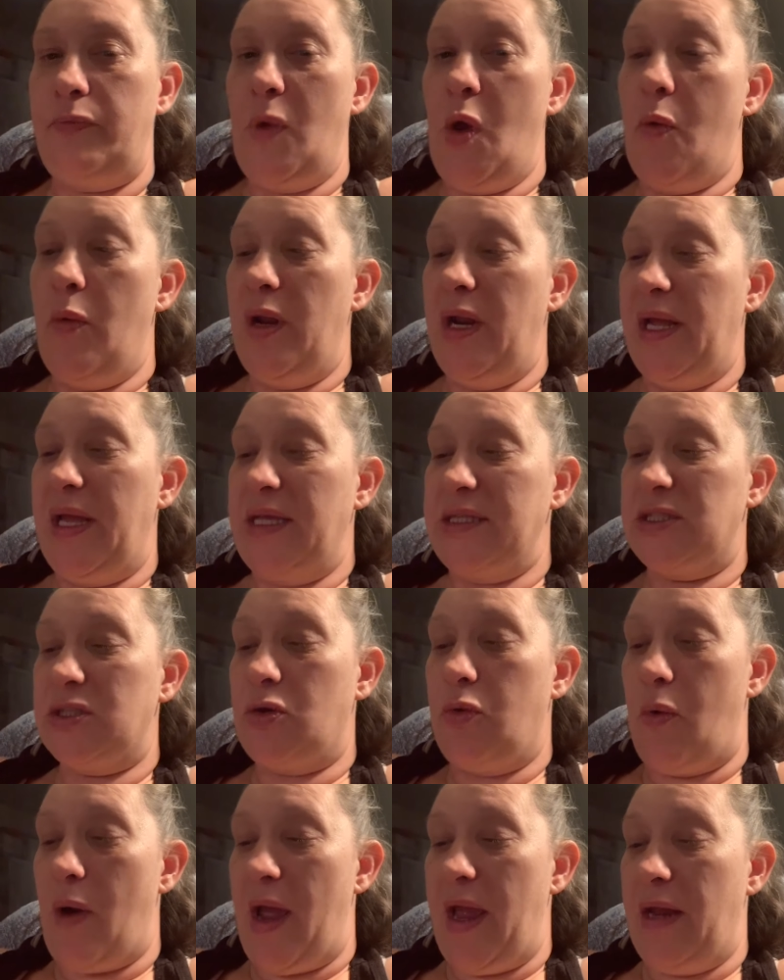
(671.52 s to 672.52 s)
it gets
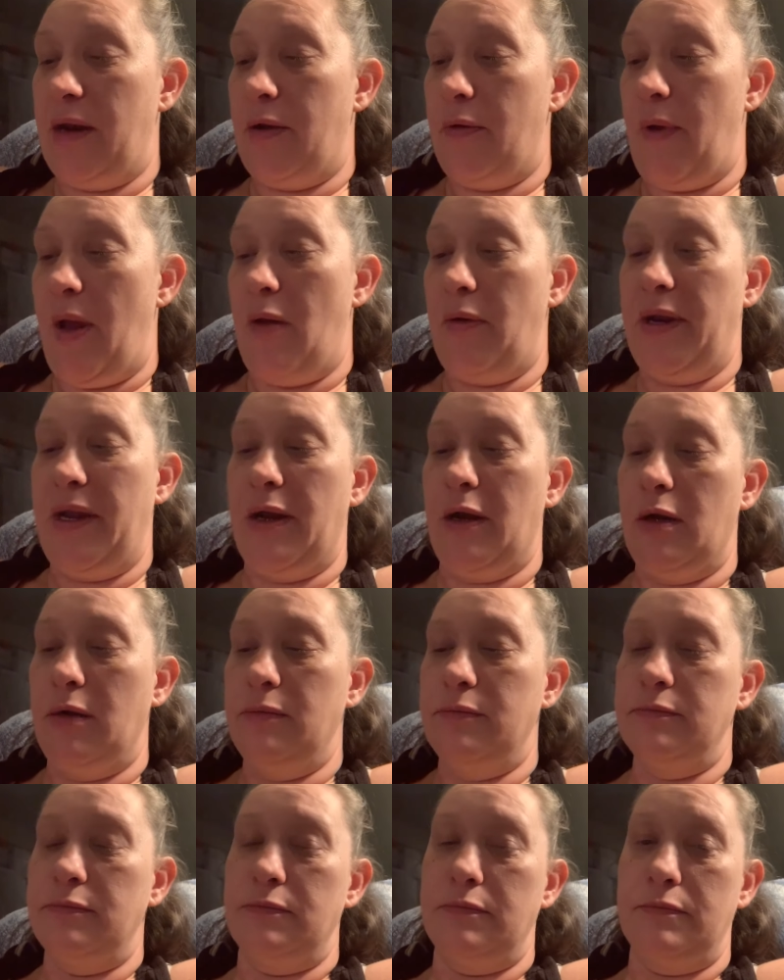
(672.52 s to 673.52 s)
quiet around here.
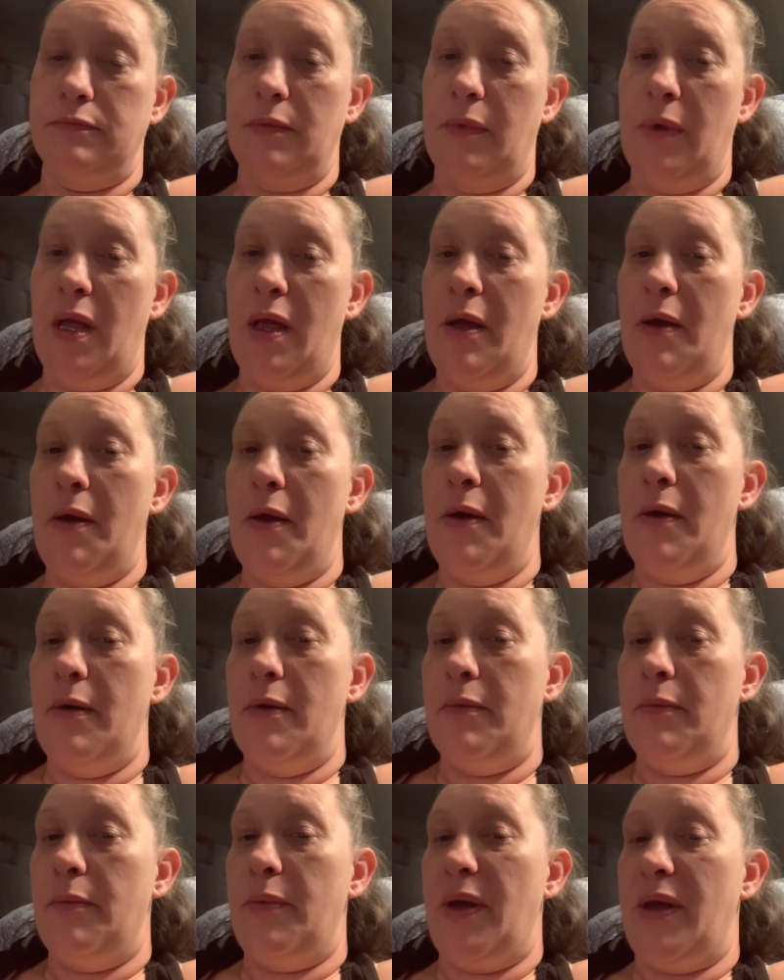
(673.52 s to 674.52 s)

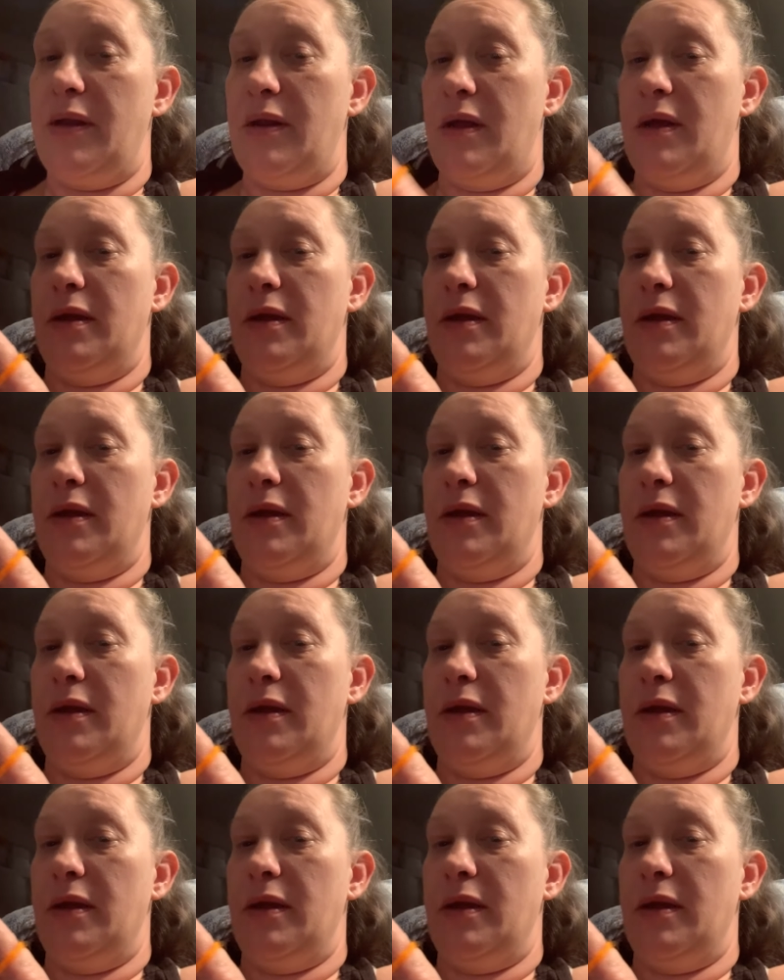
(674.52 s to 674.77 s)
But,